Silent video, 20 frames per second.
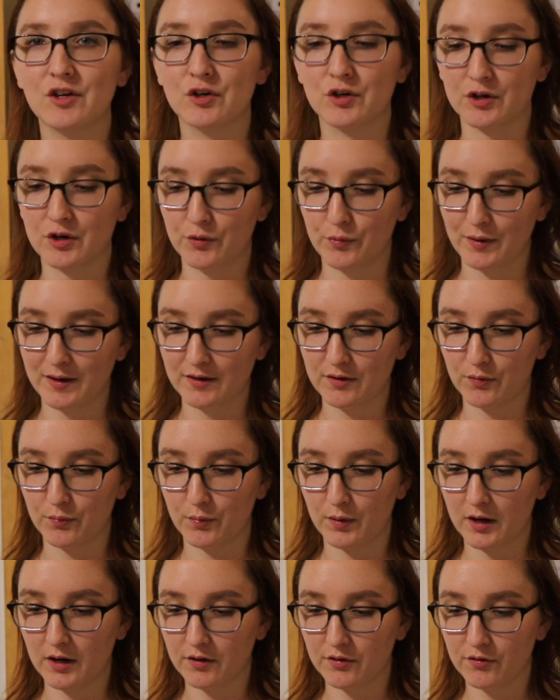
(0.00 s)
You're going to
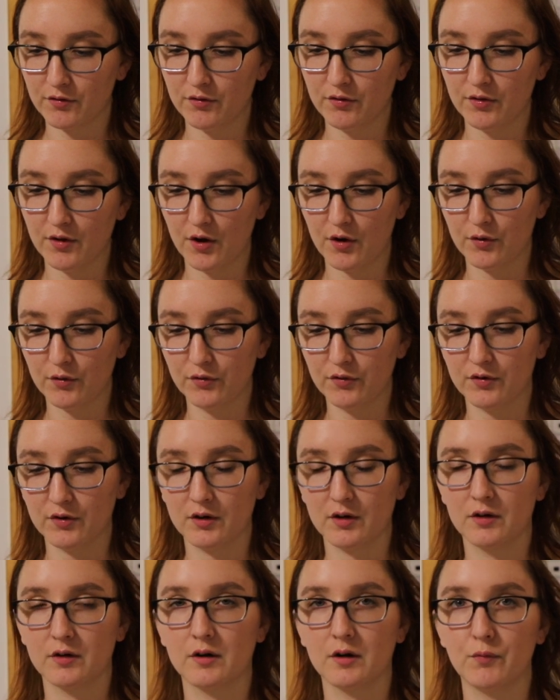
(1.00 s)
work through those, so
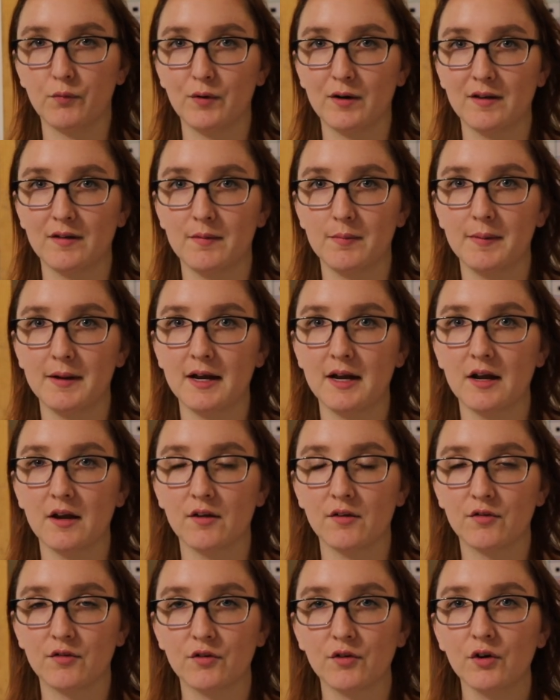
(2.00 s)
you're going to be
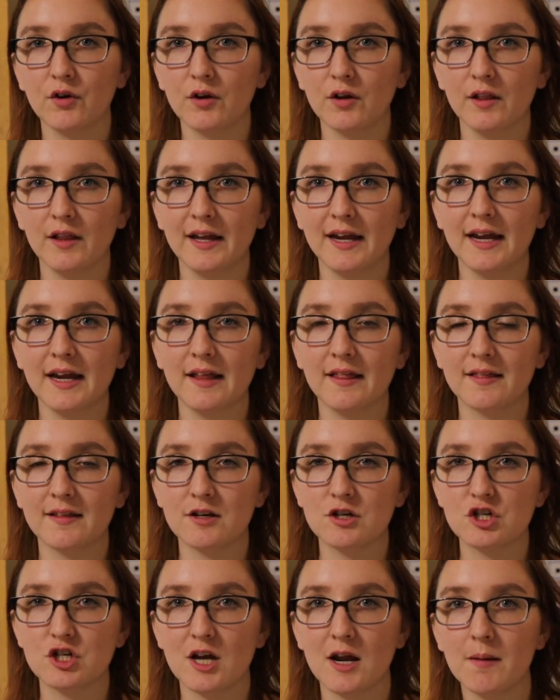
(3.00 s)
circling
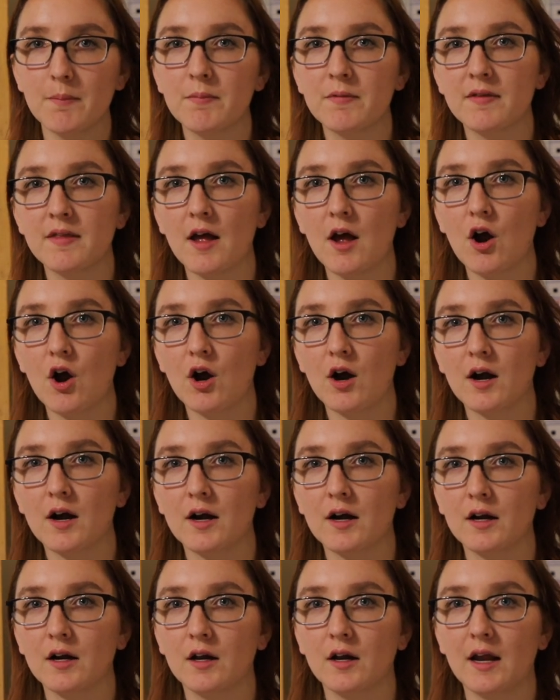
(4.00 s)
the shapes that
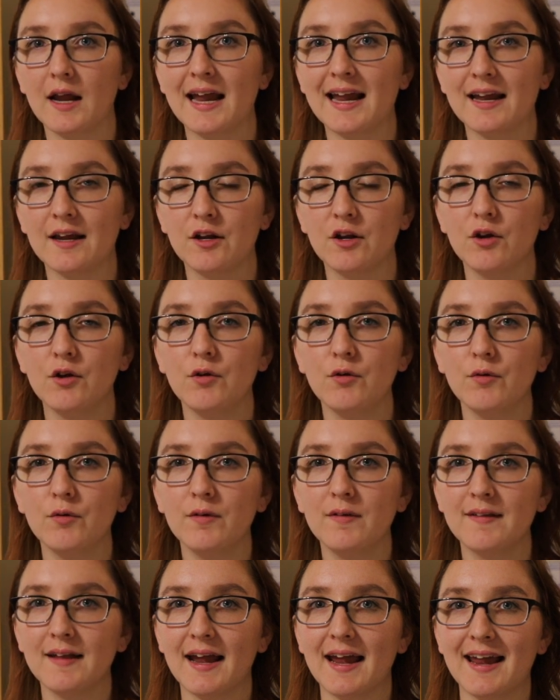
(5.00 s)
are
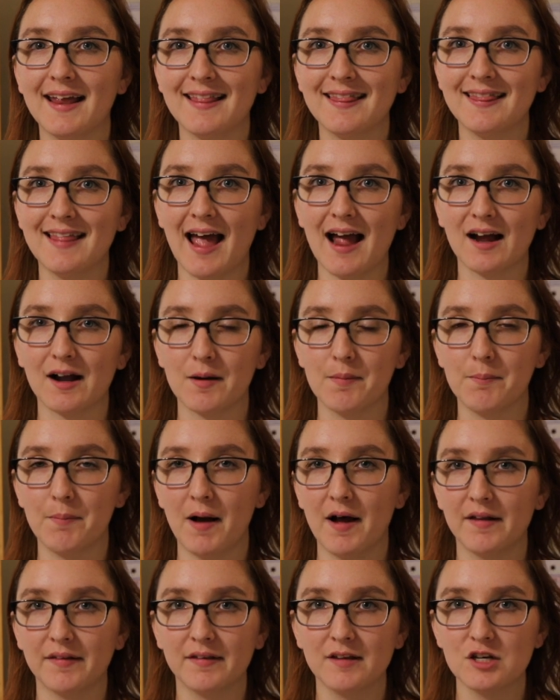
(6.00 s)
used in that
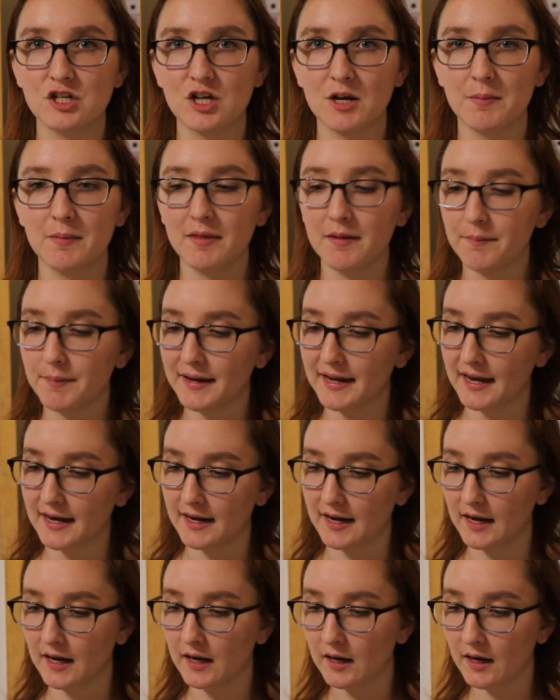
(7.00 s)
composite shape in the
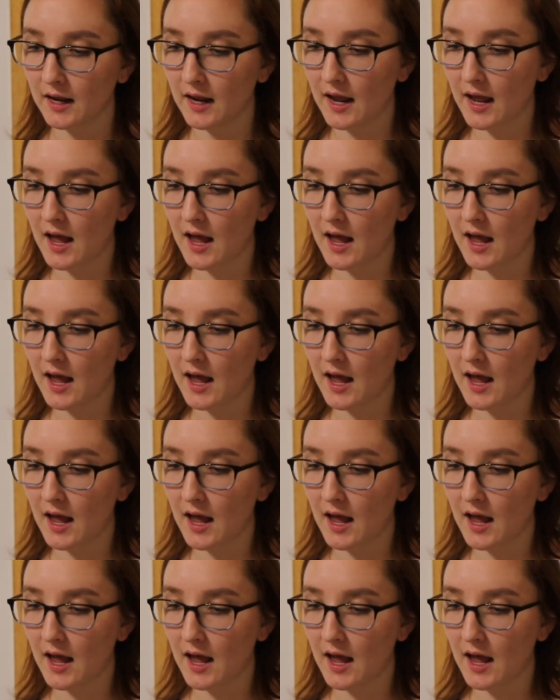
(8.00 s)
beginning